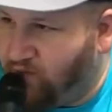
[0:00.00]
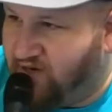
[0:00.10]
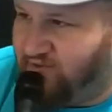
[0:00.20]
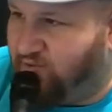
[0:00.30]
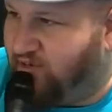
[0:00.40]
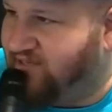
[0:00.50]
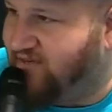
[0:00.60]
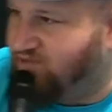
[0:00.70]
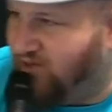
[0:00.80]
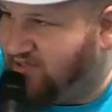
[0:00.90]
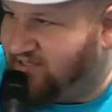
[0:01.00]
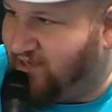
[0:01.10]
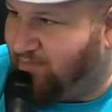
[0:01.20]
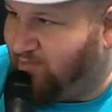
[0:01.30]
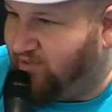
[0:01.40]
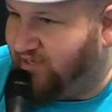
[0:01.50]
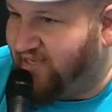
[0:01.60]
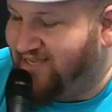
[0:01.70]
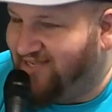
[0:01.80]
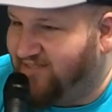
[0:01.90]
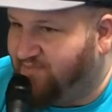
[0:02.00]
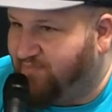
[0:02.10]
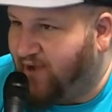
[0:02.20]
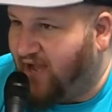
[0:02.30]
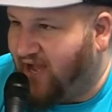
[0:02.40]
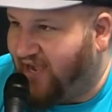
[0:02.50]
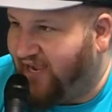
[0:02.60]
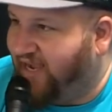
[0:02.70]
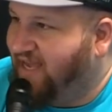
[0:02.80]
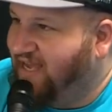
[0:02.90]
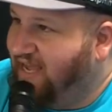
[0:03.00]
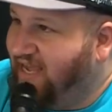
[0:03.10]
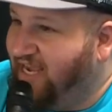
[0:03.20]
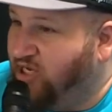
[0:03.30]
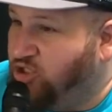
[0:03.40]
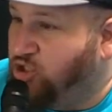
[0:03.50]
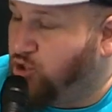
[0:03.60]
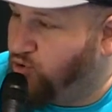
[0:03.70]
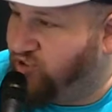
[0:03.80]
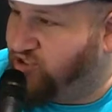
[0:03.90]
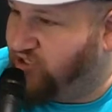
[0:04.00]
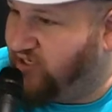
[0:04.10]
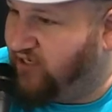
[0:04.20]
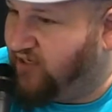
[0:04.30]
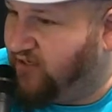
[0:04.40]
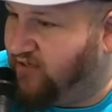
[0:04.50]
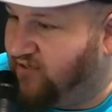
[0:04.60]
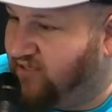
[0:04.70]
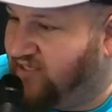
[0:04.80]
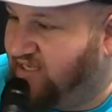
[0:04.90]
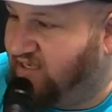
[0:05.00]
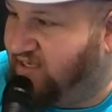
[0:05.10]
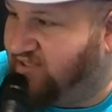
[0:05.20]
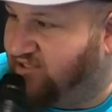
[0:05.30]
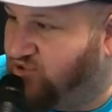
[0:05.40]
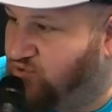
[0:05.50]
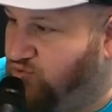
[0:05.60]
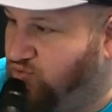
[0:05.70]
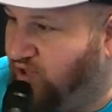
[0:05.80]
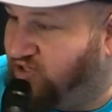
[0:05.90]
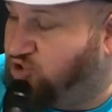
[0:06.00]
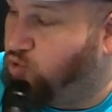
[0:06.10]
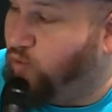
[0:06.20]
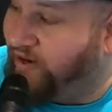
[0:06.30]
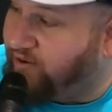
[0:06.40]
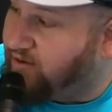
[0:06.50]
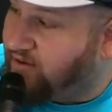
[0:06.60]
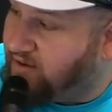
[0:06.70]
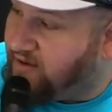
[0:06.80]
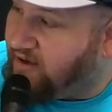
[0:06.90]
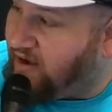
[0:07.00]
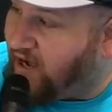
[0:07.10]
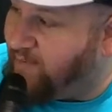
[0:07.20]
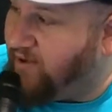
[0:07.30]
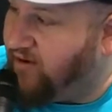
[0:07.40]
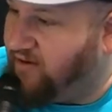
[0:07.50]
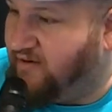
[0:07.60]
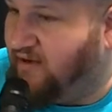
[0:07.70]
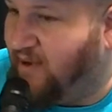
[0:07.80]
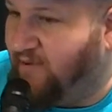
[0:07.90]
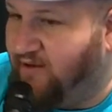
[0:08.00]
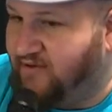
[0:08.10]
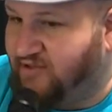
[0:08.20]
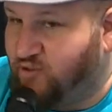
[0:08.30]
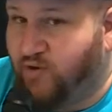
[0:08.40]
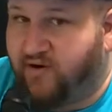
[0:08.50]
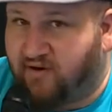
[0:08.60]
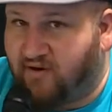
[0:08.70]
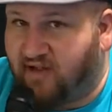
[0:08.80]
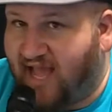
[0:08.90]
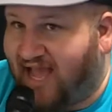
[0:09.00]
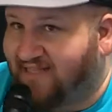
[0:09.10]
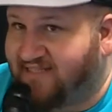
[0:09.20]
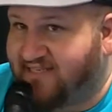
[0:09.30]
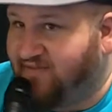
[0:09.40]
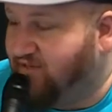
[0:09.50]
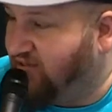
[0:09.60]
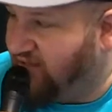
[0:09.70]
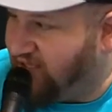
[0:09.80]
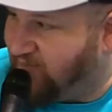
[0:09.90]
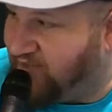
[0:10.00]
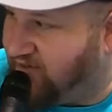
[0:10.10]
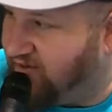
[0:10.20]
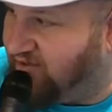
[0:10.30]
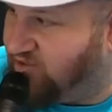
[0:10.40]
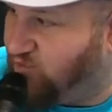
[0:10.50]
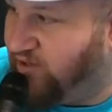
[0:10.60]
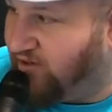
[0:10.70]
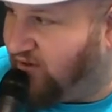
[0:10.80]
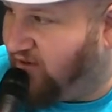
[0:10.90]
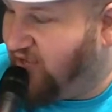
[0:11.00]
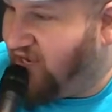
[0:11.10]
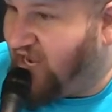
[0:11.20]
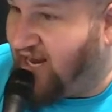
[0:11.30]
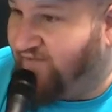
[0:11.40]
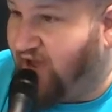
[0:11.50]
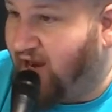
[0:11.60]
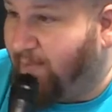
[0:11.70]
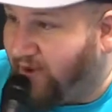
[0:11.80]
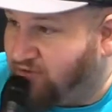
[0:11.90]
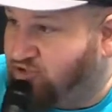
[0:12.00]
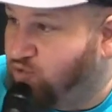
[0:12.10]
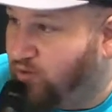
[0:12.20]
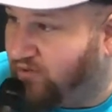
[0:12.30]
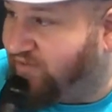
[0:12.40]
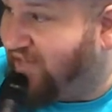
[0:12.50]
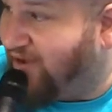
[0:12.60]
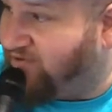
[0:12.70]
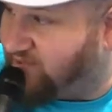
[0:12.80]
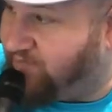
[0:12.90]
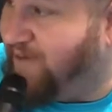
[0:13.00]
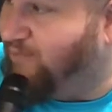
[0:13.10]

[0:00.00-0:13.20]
one of the ways I've tried to stop bullying is by encouraging kids through like Twitter. I'm on Twitter at Stephen Glickman on Twitter, and I've got about 200,000